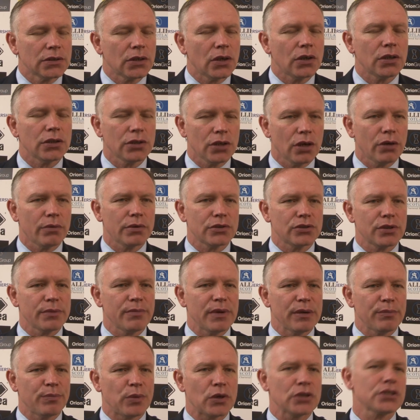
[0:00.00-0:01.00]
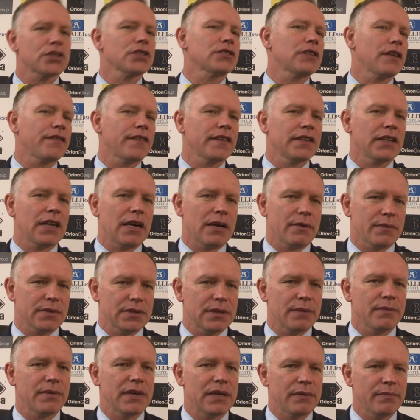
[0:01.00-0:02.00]
No, you always remain positive, and that was
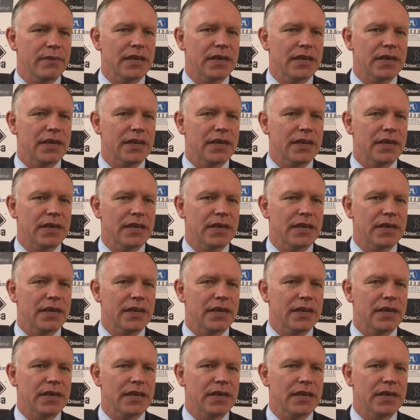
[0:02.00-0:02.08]
the main